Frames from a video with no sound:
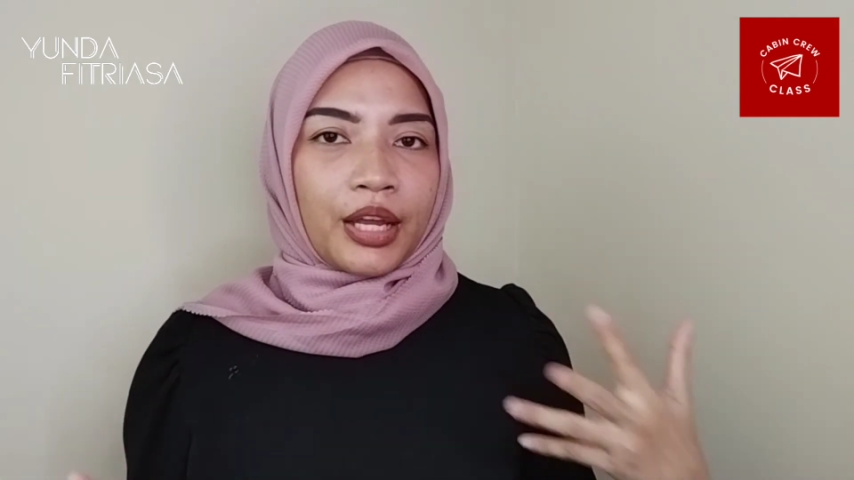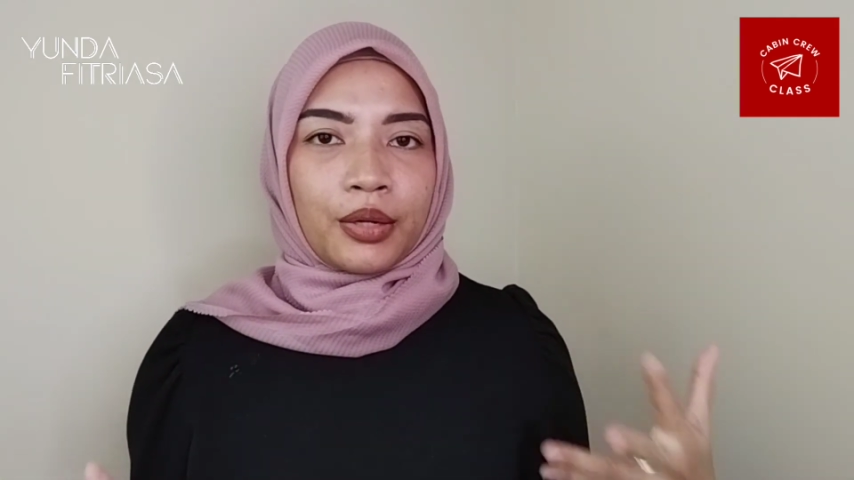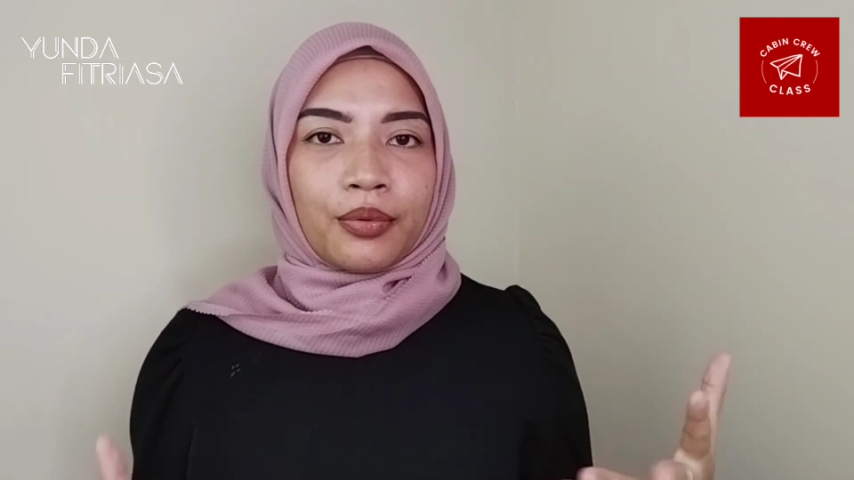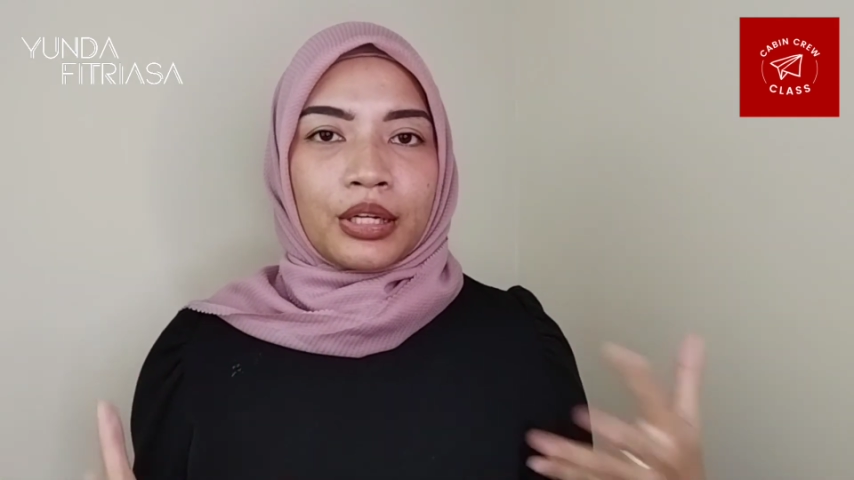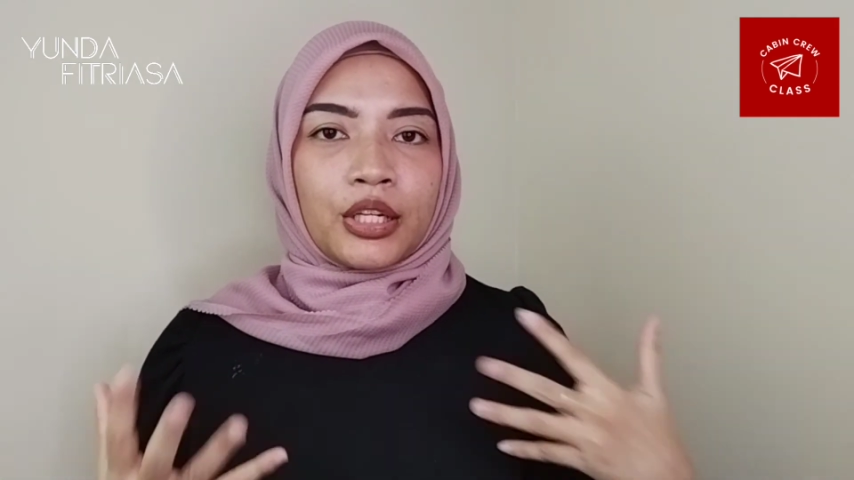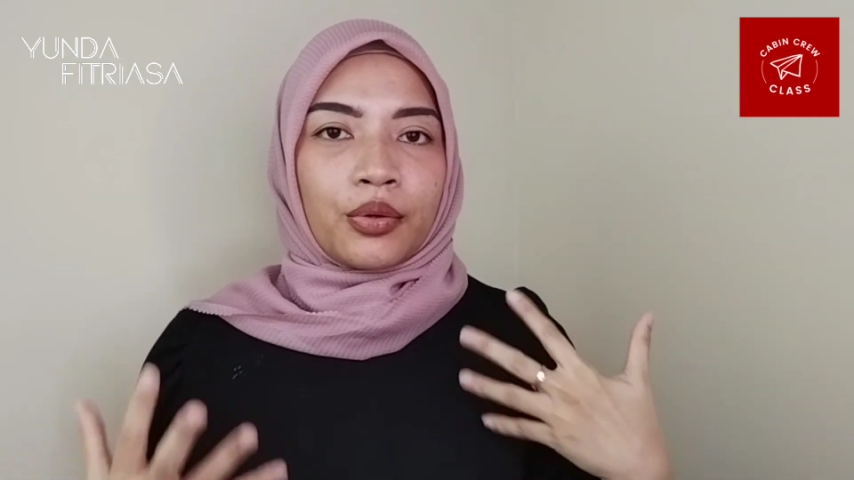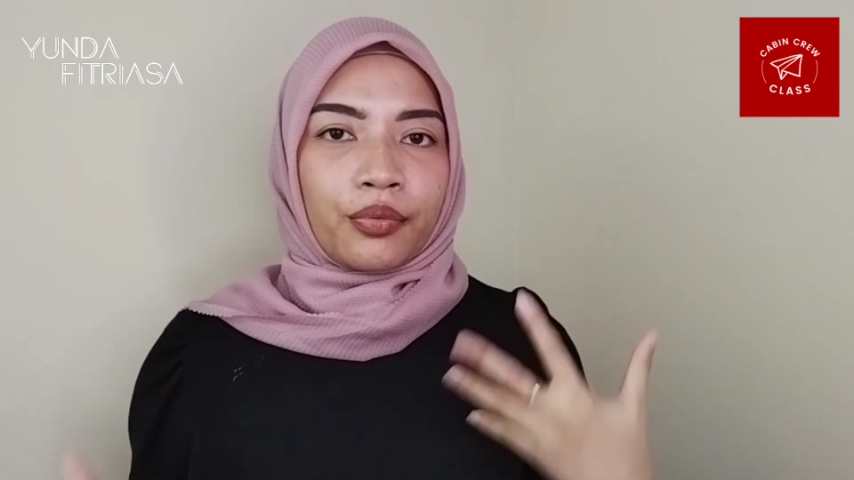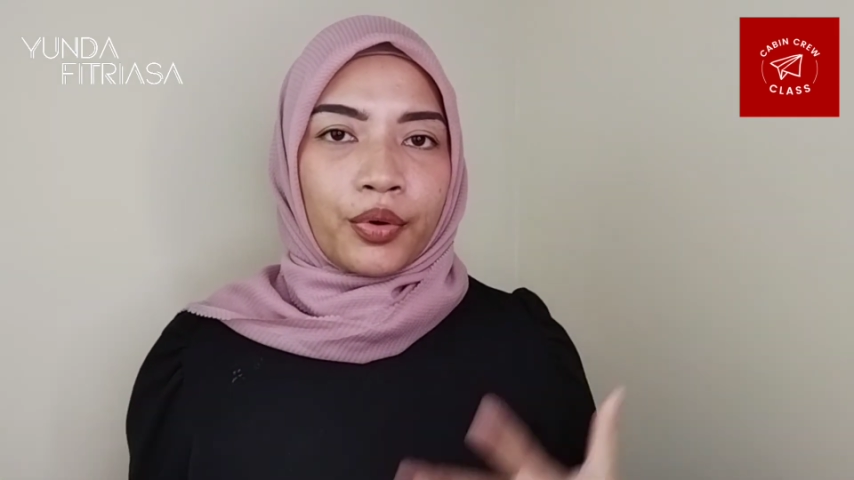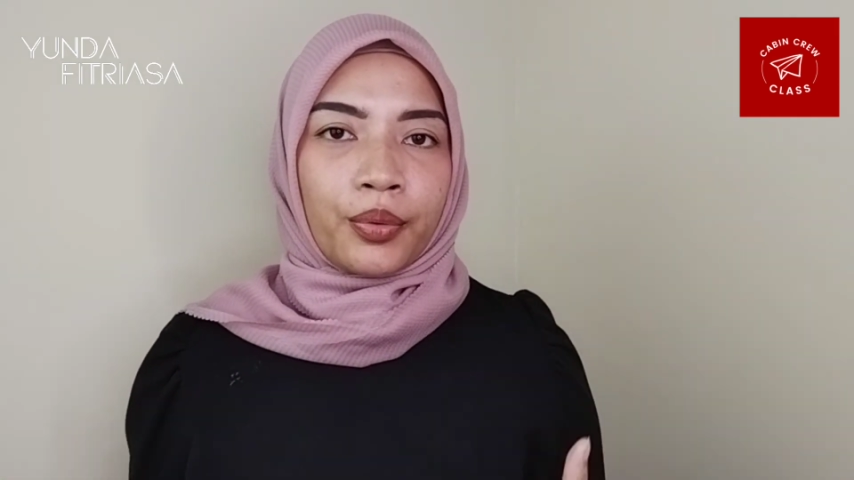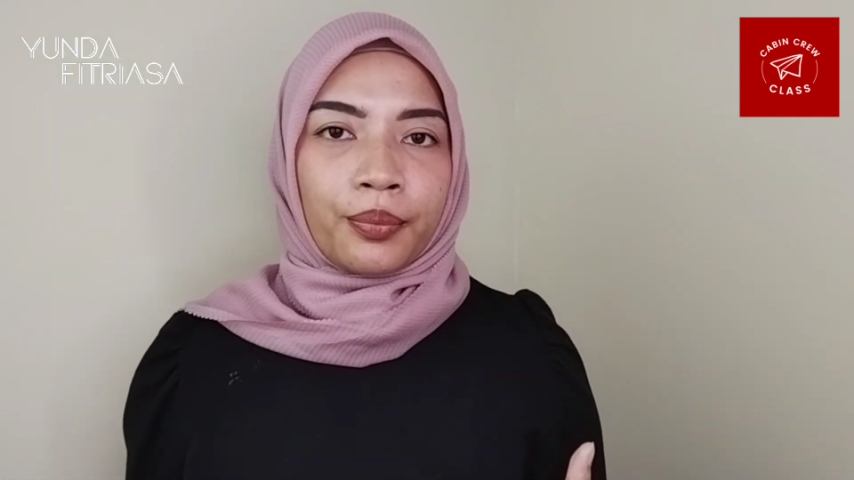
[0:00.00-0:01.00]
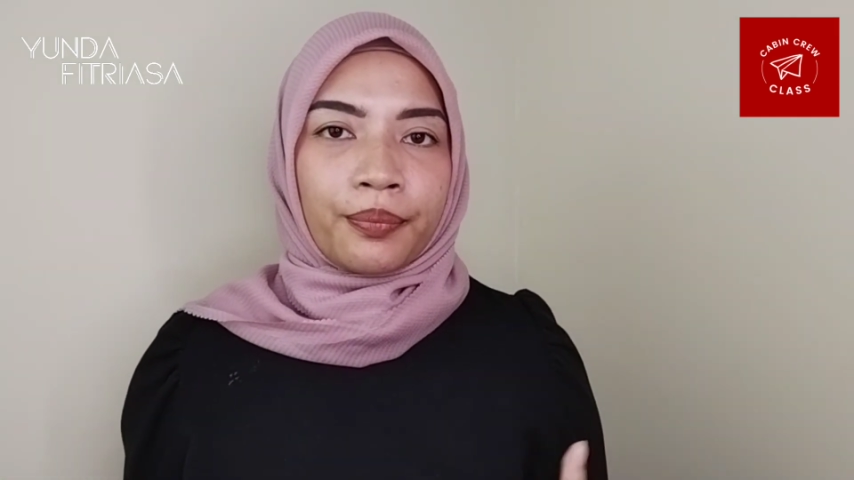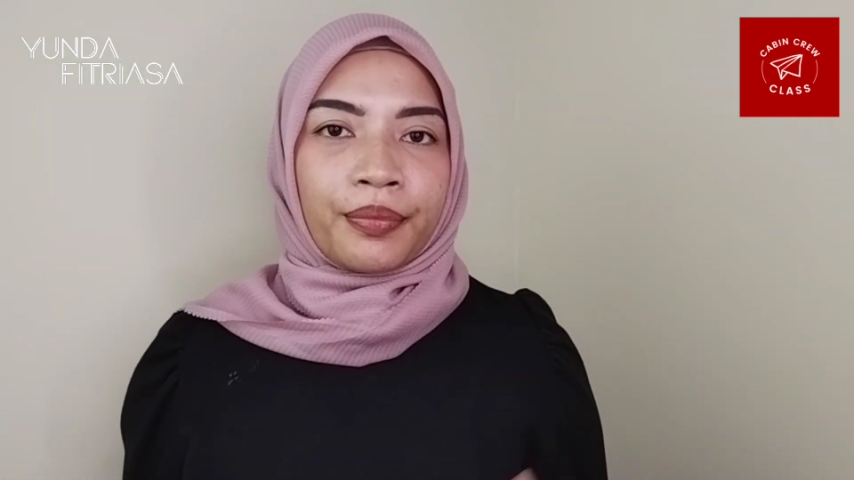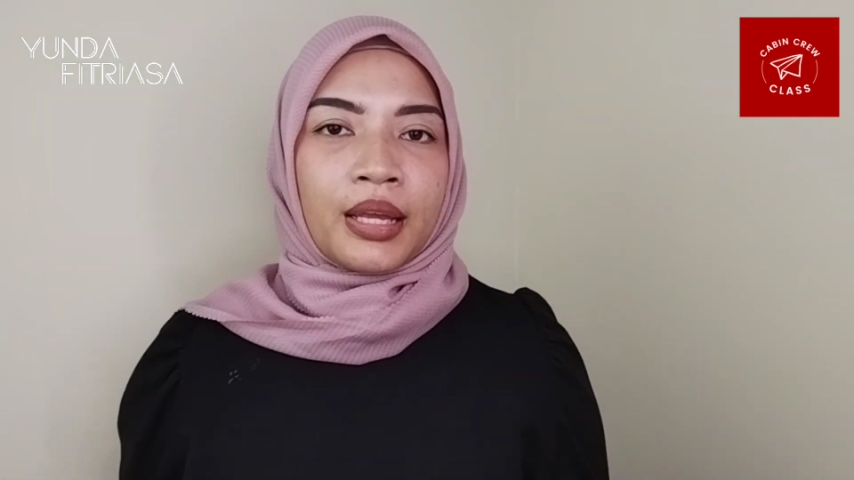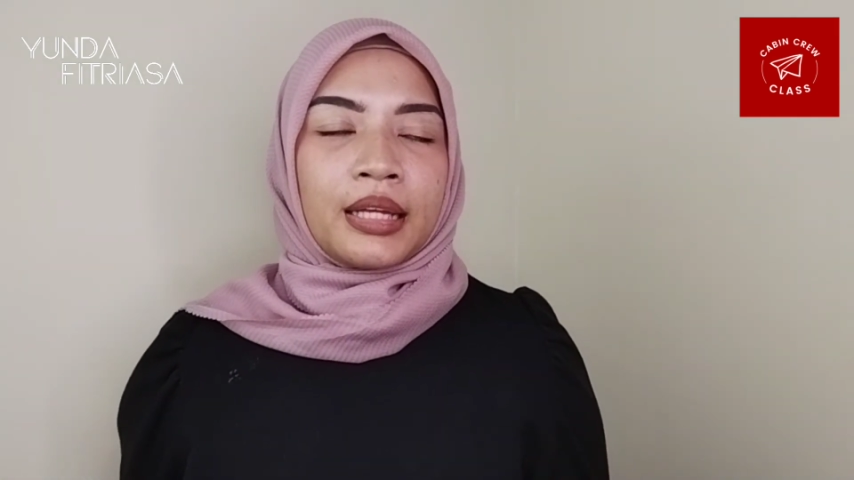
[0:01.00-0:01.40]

anyone in the room,